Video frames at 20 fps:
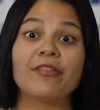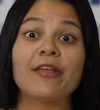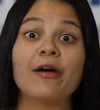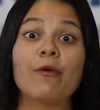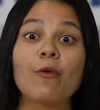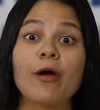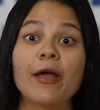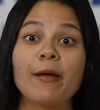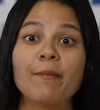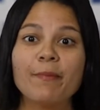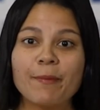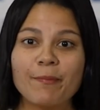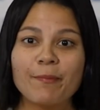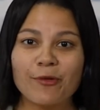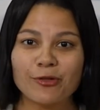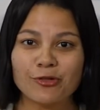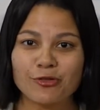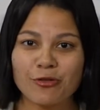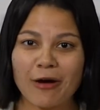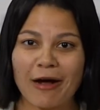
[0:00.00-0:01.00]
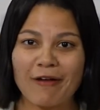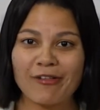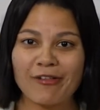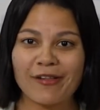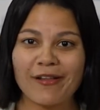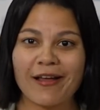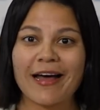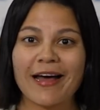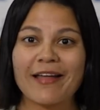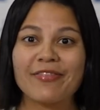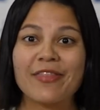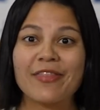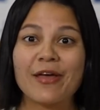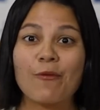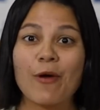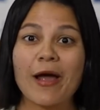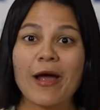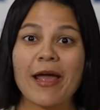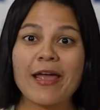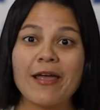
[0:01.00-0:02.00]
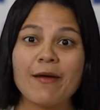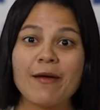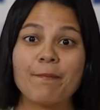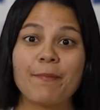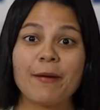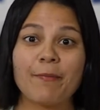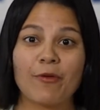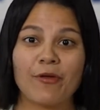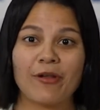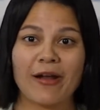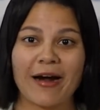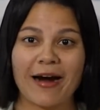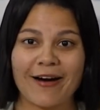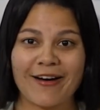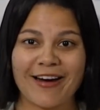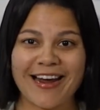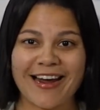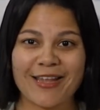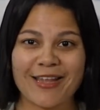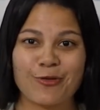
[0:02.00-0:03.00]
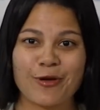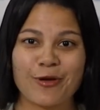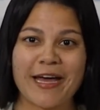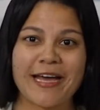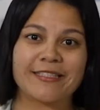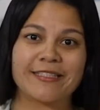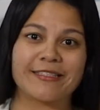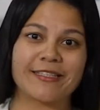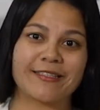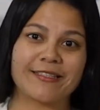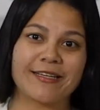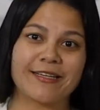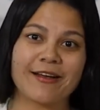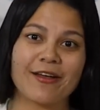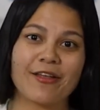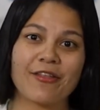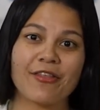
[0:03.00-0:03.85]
the way people travel, and the way people are educated.